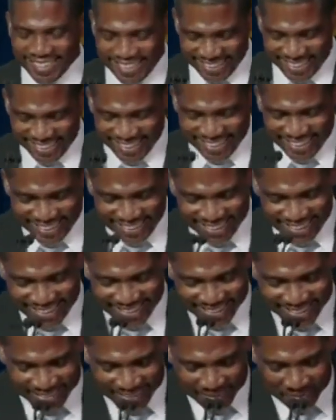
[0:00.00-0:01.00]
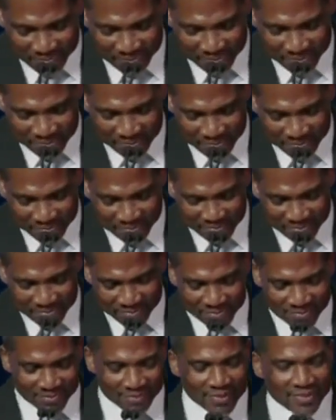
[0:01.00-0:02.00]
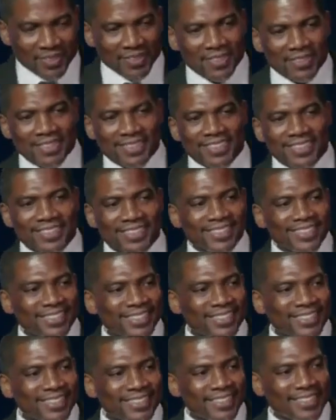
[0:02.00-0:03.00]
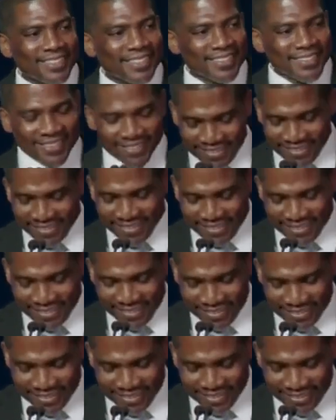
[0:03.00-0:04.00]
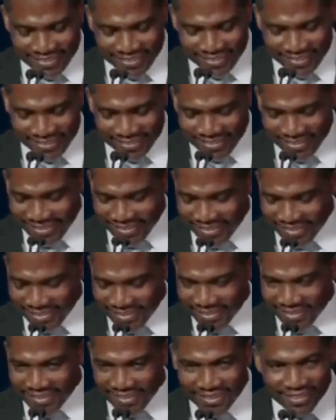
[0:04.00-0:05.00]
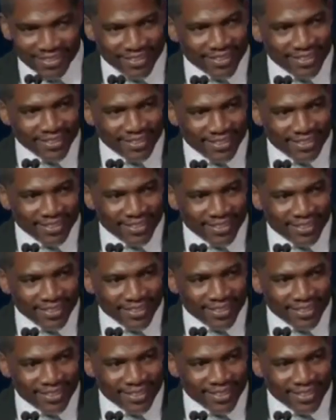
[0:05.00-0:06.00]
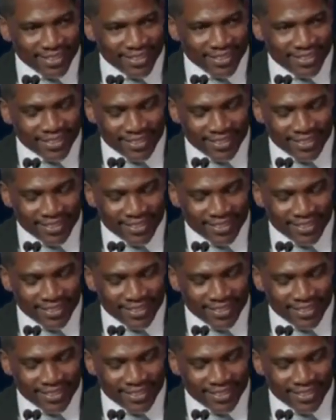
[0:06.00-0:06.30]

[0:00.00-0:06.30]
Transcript: (no one is talking)